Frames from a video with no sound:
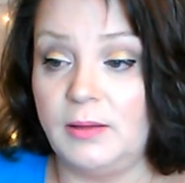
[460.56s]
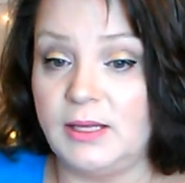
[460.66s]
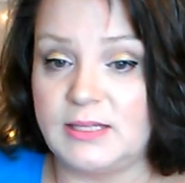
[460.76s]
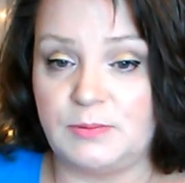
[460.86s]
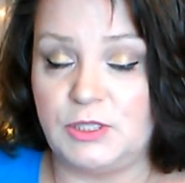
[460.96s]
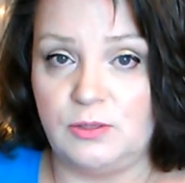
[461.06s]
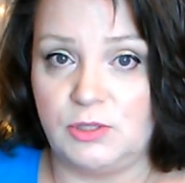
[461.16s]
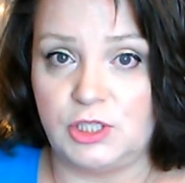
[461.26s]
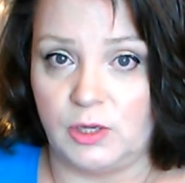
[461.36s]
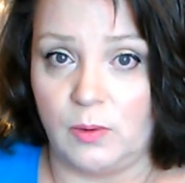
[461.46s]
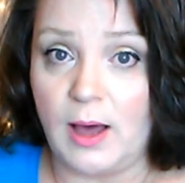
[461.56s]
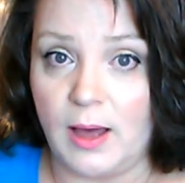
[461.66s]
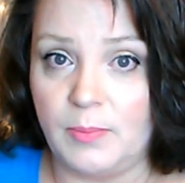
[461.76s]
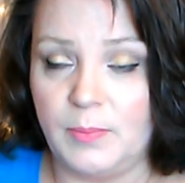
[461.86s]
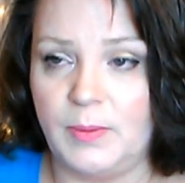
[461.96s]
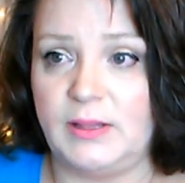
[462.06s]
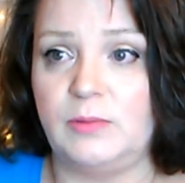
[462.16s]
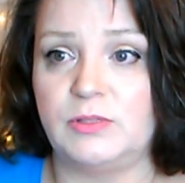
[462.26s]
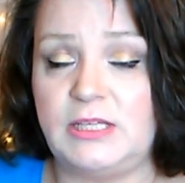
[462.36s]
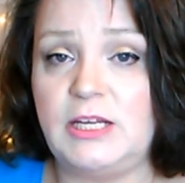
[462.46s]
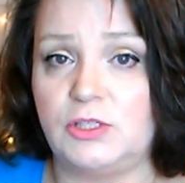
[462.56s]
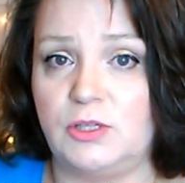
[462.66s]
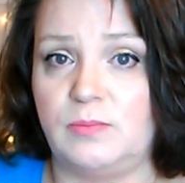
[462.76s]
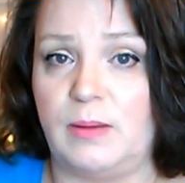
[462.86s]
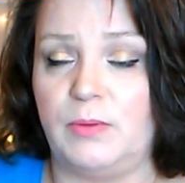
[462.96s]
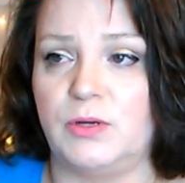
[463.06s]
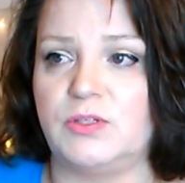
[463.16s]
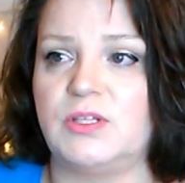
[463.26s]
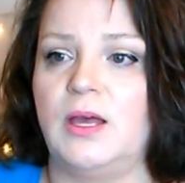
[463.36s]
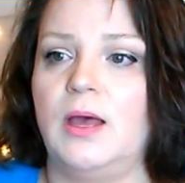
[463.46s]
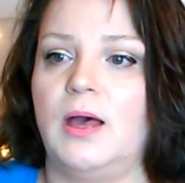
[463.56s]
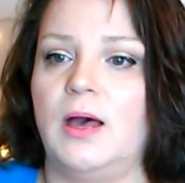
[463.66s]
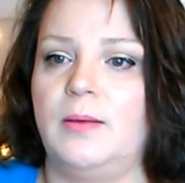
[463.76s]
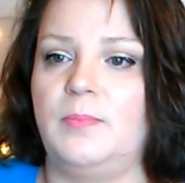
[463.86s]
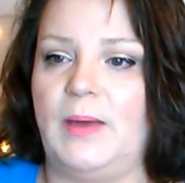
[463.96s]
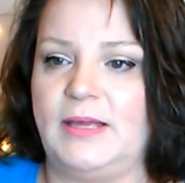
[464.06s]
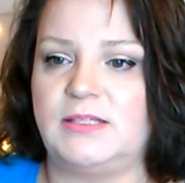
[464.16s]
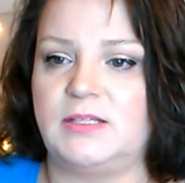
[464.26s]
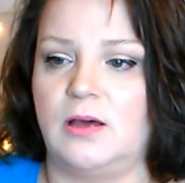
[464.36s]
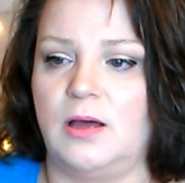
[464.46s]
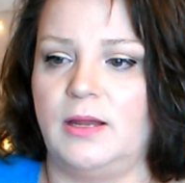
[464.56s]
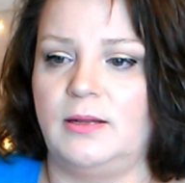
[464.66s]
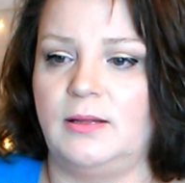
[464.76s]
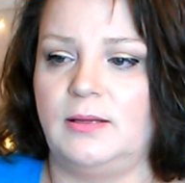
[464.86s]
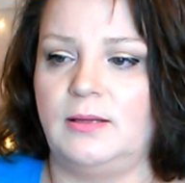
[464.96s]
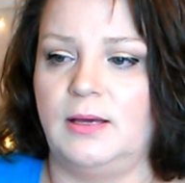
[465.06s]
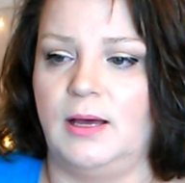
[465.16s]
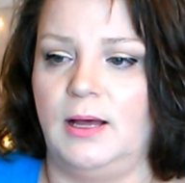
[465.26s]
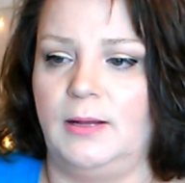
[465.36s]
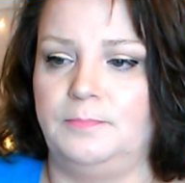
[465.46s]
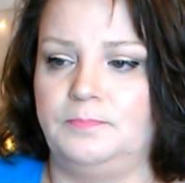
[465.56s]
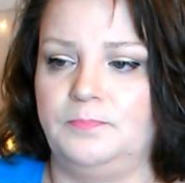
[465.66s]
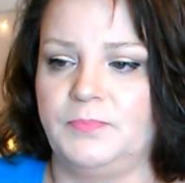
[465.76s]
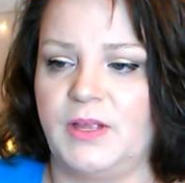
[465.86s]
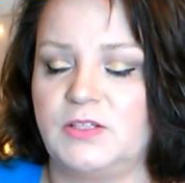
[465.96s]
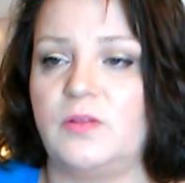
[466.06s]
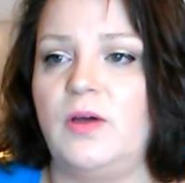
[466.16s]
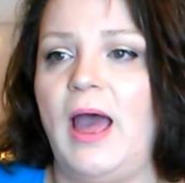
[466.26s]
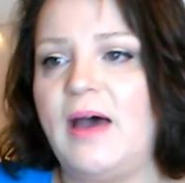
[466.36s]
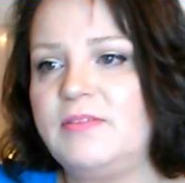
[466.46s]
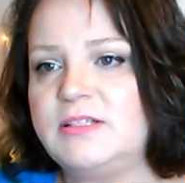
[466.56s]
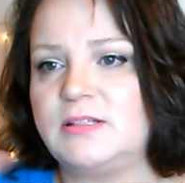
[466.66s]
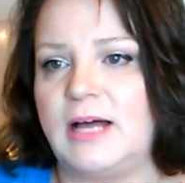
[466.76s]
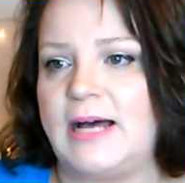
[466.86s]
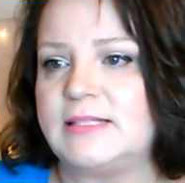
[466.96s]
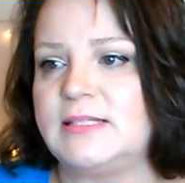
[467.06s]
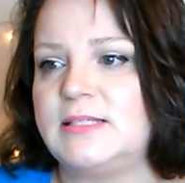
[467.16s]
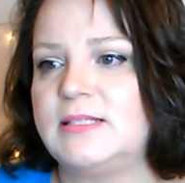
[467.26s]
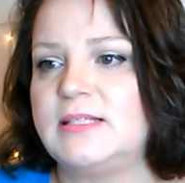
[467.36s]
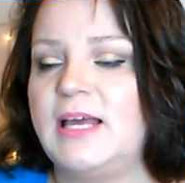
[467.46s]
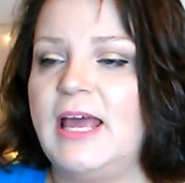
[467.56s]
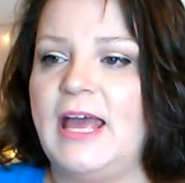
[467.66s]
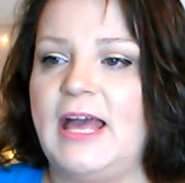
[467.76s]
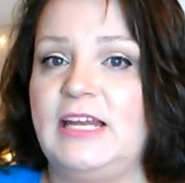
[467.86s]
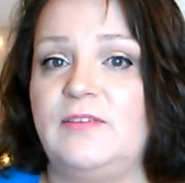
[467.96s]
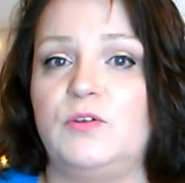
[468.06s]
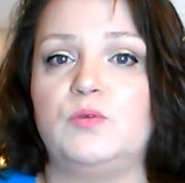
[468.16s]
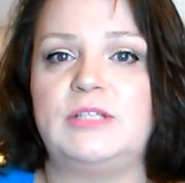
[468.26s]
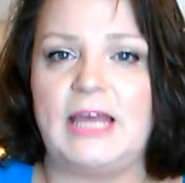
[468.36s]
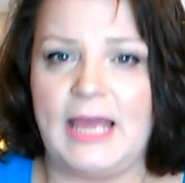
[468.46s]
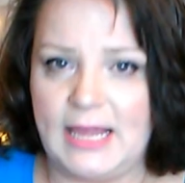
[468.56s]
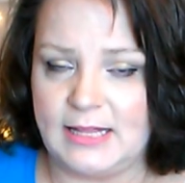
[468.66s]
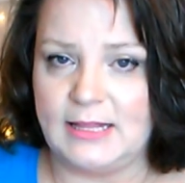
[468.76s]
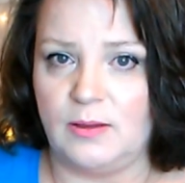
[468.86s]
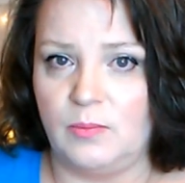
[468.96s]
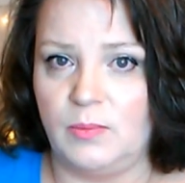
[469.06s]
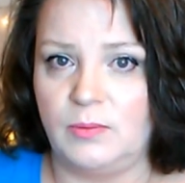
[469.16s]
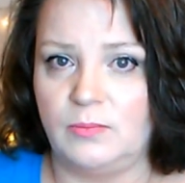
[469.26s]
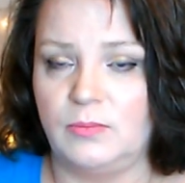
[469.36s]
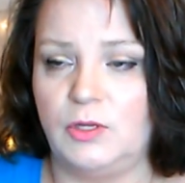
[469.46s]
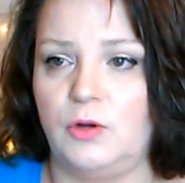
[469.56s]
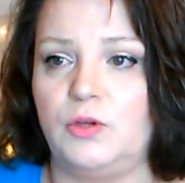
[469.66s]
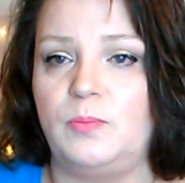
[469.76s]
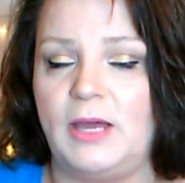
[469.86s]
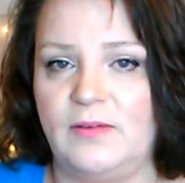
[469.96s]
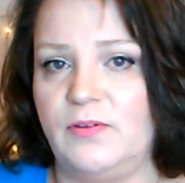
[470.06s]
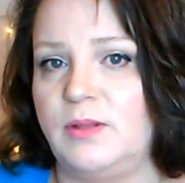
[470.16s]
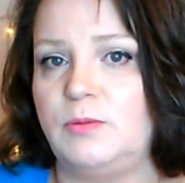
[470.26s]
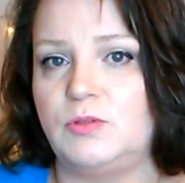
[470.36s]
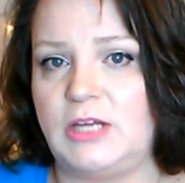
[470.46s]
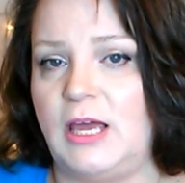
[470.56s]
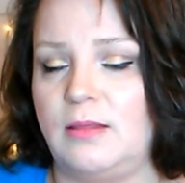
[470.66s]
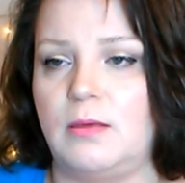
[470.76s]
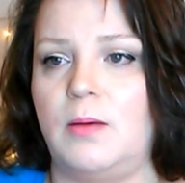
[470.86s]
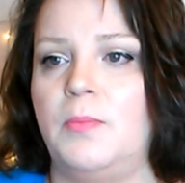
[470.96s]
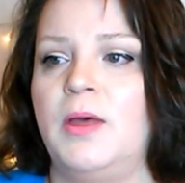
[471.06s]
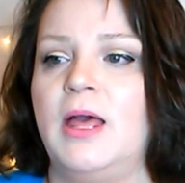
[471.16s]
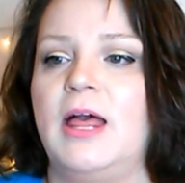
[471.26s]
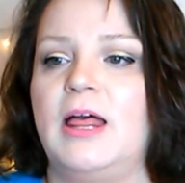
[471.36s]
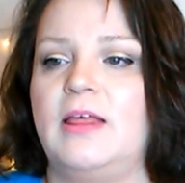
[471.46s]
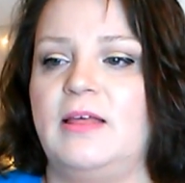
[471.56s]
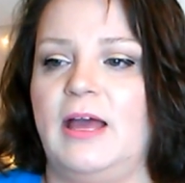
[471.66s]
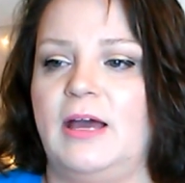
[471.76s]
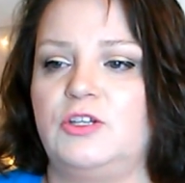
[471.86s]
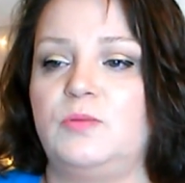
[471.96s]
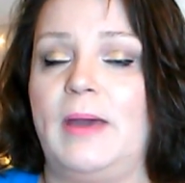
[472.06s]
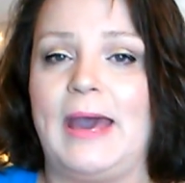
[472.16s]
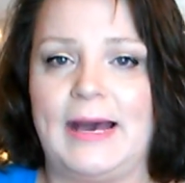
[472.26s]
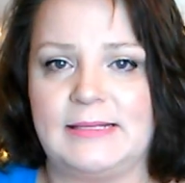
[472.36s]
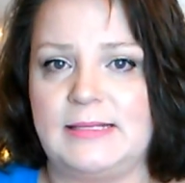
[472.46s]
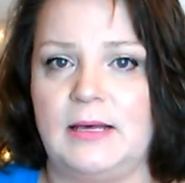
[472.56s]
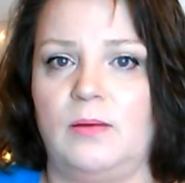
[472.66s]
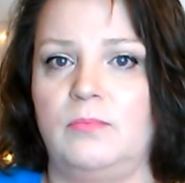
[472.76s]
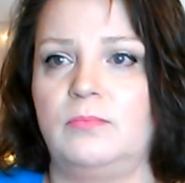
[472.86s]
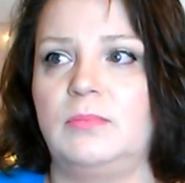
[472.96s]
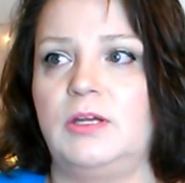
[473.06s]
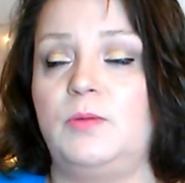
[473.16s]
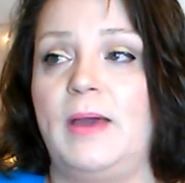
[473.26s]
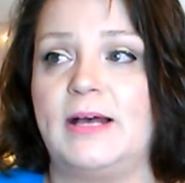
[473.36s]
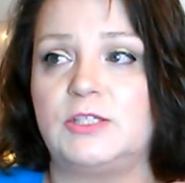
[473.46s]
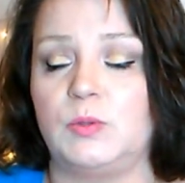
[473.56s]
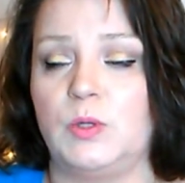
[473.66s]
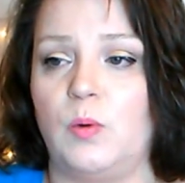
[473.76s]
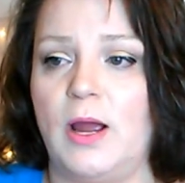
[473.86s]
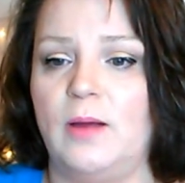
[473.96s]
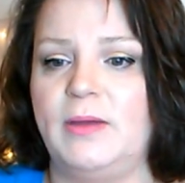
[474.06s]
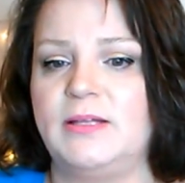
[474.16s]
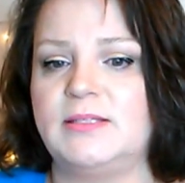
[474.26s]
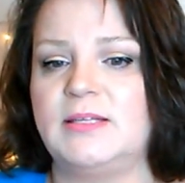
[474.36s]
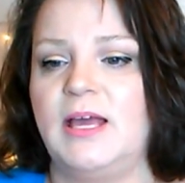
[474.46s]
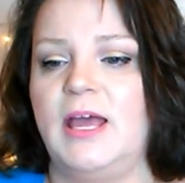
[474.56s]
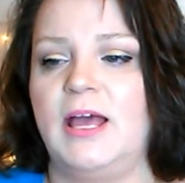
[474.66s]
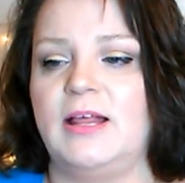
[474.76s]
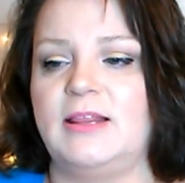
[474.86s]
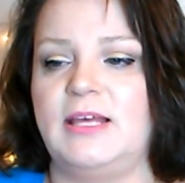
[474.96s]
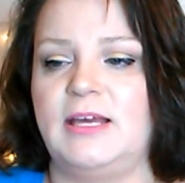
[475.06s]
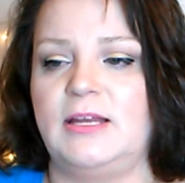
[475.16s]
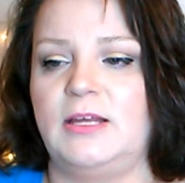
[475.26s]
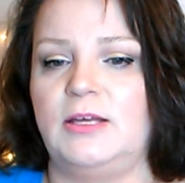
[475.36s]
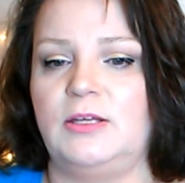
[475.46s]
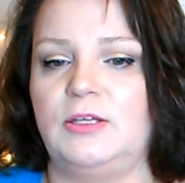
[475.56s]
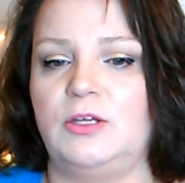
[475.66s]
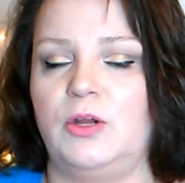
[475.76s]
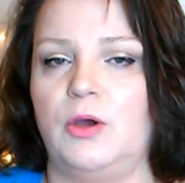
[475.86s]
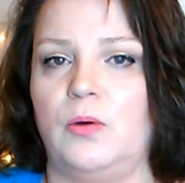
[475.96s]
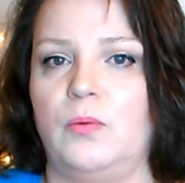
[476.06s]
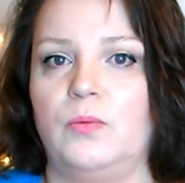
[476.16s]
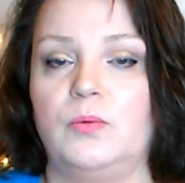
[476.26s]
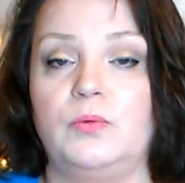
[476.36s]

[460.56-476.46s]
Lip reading: It's up to you to show up, but they will teach their members based on, so they'll have these classes, and if you take them, you pay for them, you take them, and you pass them, and you pass the requirements, then, you